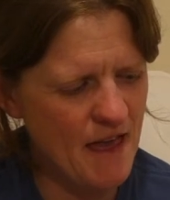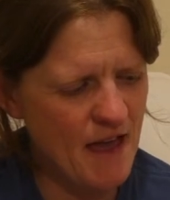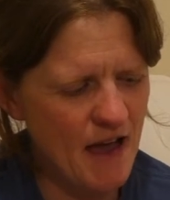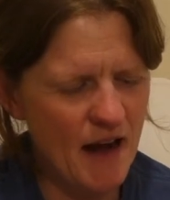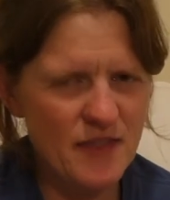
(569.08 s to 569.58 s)

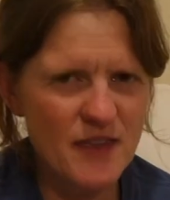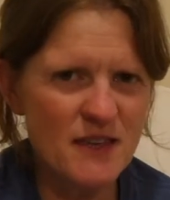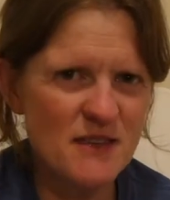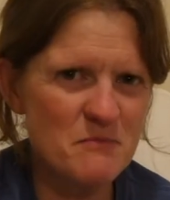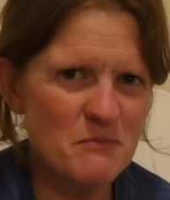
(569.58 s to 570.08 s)
And I think
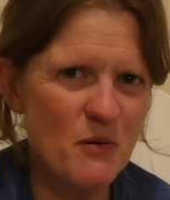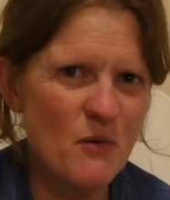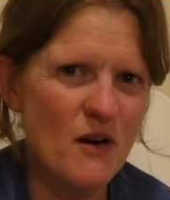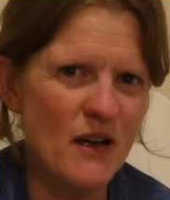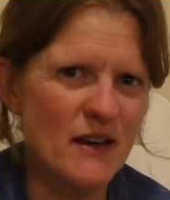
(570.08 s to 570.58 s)
it's
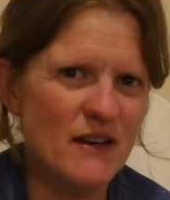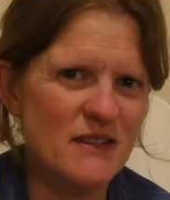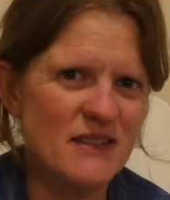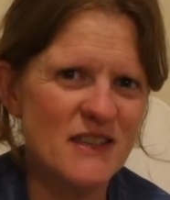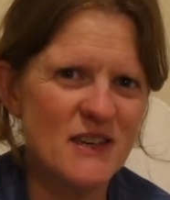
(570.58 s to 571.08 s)
important
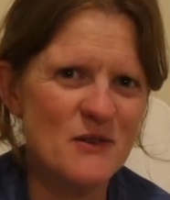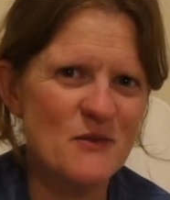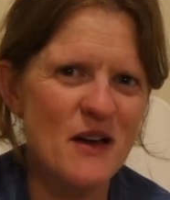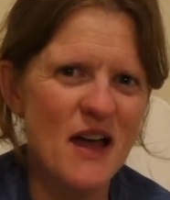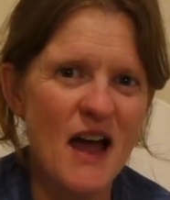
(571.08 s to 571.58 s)
to
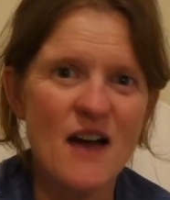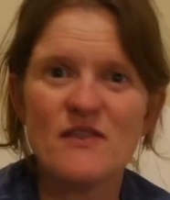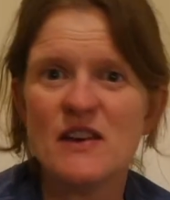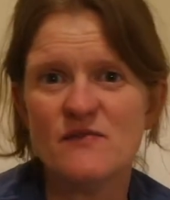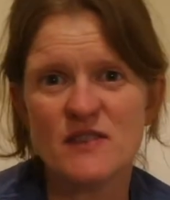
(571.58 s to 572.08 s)
have
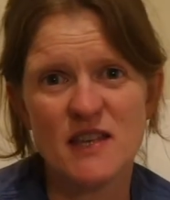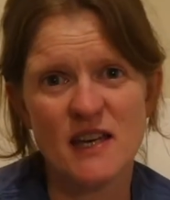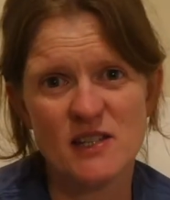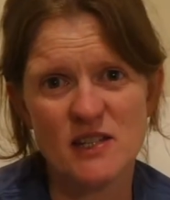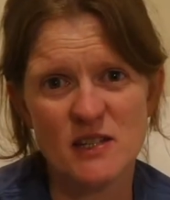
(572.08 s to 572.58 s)
an
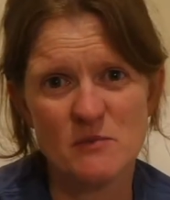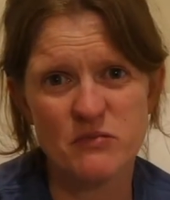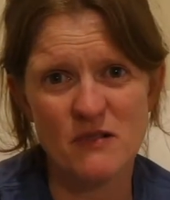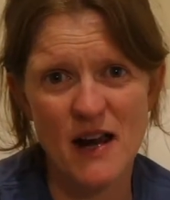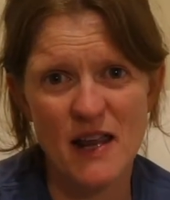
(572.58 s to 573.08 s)
invitation to
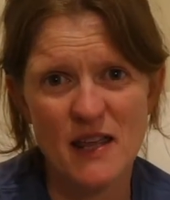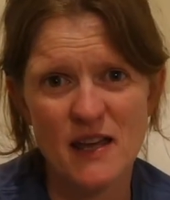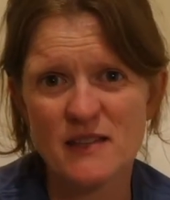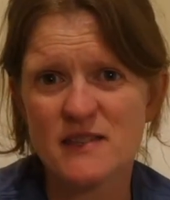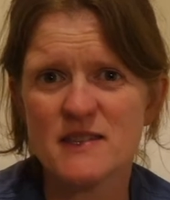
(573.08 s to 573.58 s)
pray,
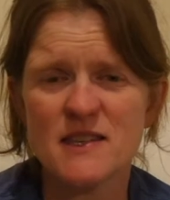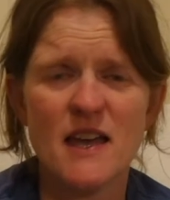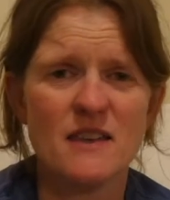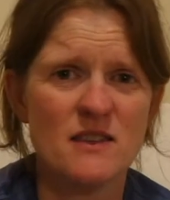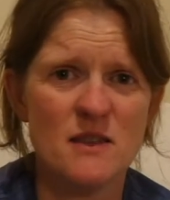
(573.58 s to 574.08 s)
and to say
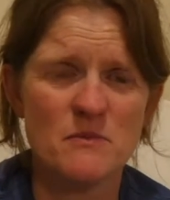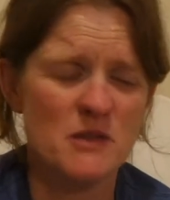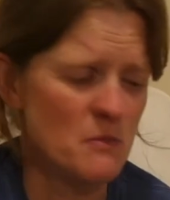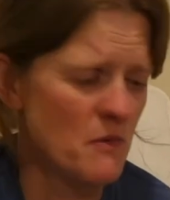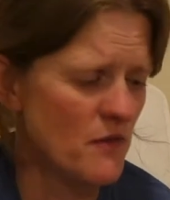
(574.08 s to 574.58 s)
to them,
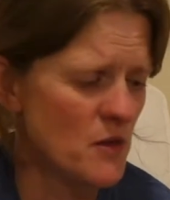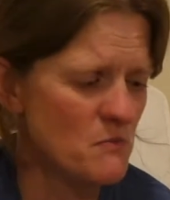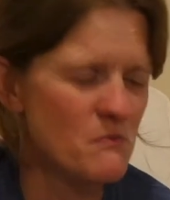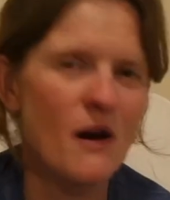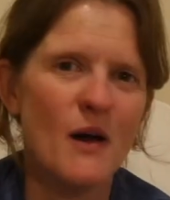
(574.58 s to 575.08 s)
some of you
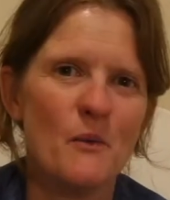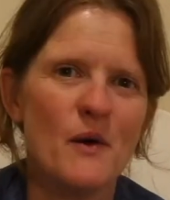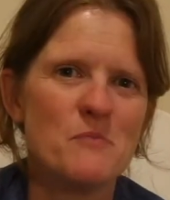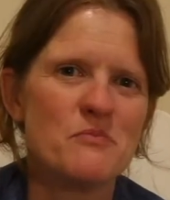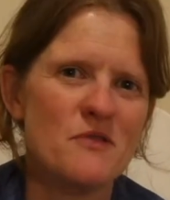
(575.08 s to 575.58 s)
might want
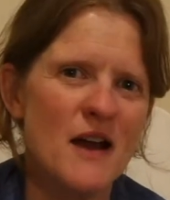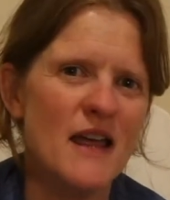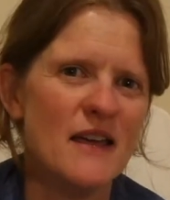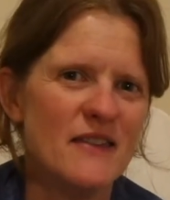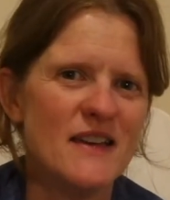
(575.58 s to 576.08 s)
to pray
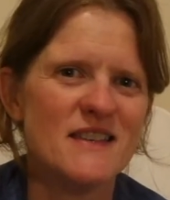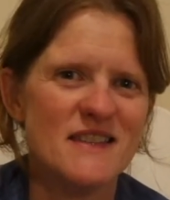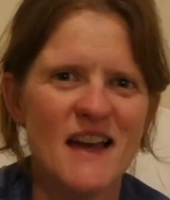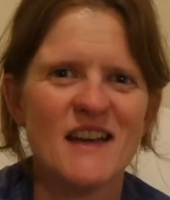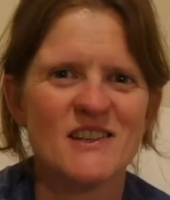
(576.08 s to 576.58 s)
in this
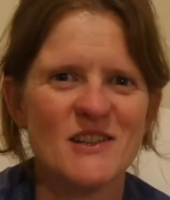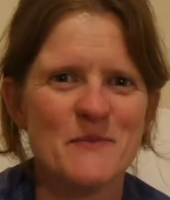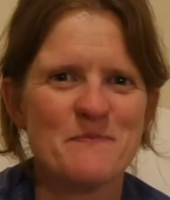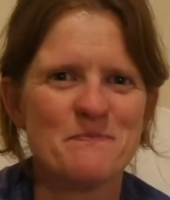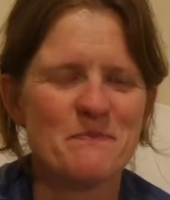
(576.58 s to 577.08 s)

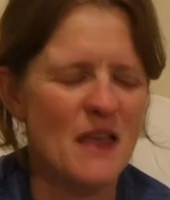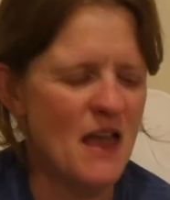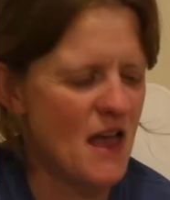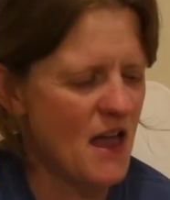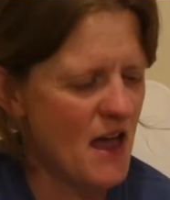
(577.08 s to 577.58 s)
section.
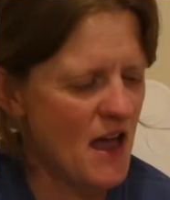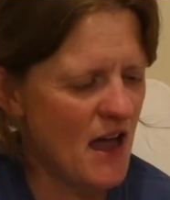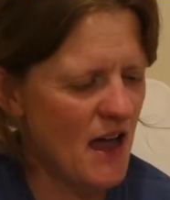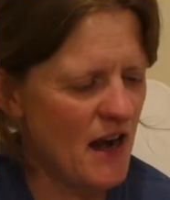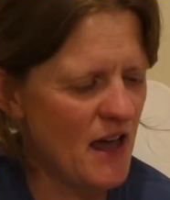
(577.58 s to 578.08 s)

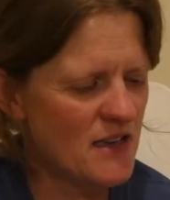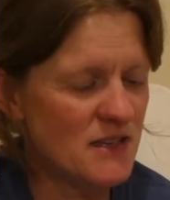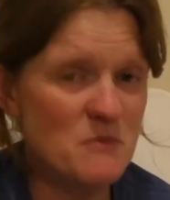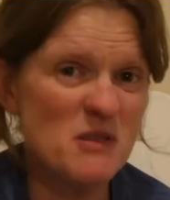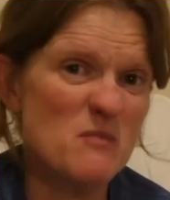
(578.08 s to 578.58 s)
And
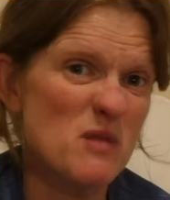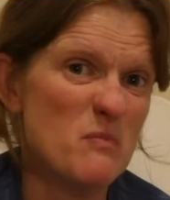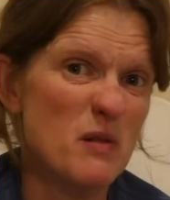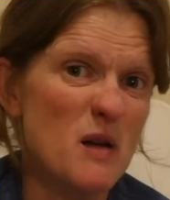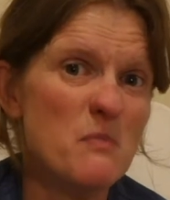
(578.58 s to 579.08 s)
sometimes I
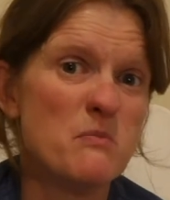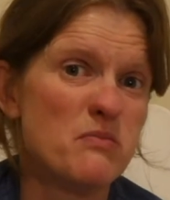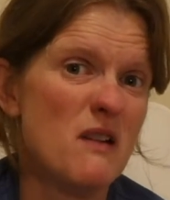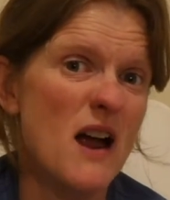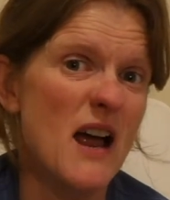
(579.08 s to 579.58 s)
put up a
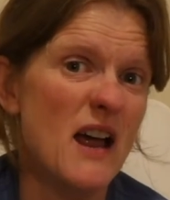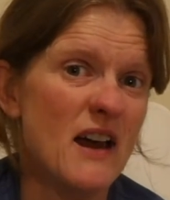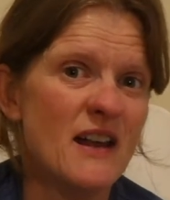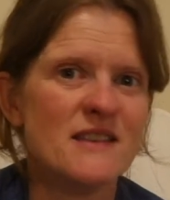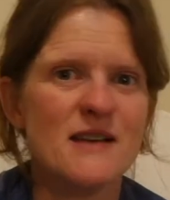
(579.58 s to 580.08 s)
prayer, an
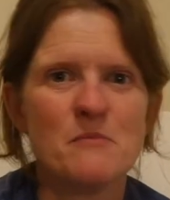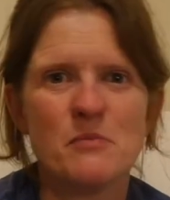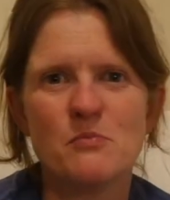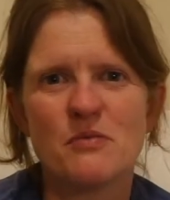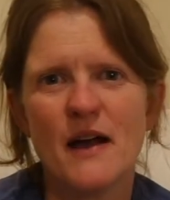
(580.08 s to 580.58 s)

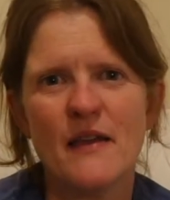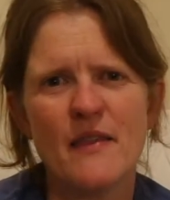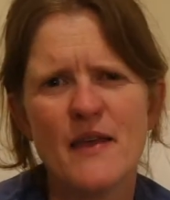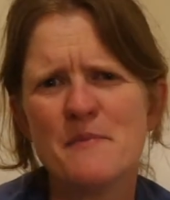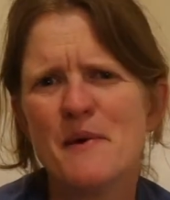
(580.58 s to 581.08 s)
example prayer that
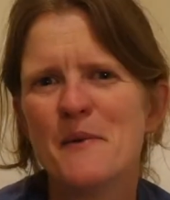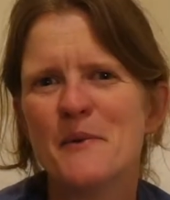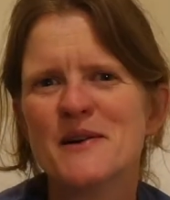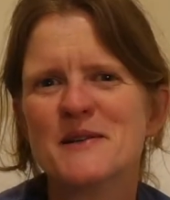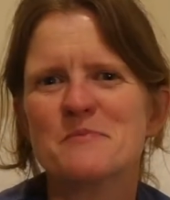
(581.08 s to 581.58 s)
they might
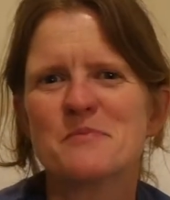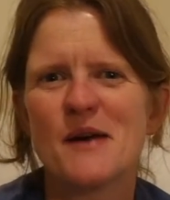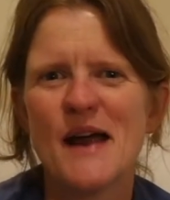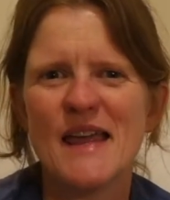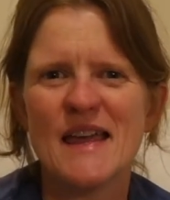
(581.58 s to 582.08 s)
want to
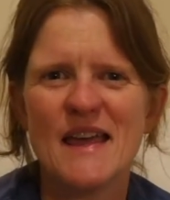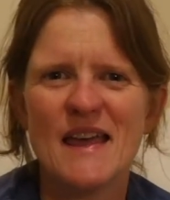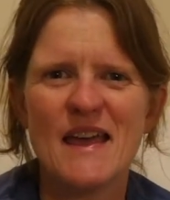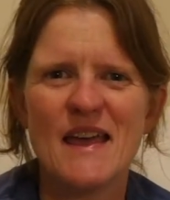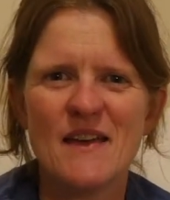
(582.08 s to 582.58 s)
pray
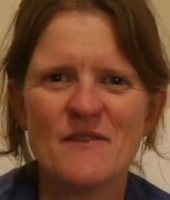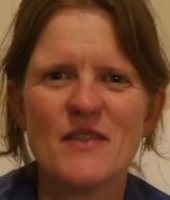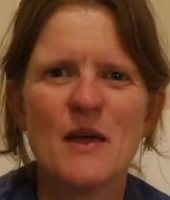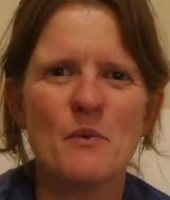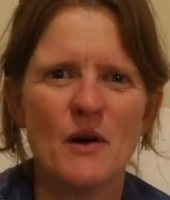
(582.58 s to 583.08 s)
if
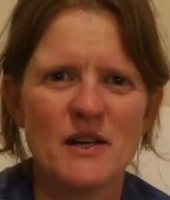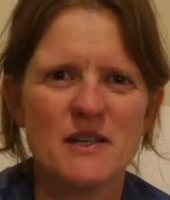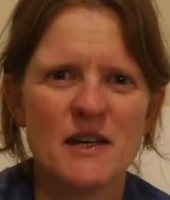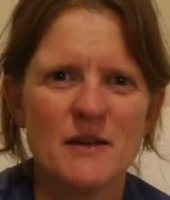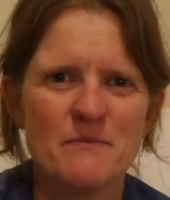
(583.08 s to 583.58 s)
they want to.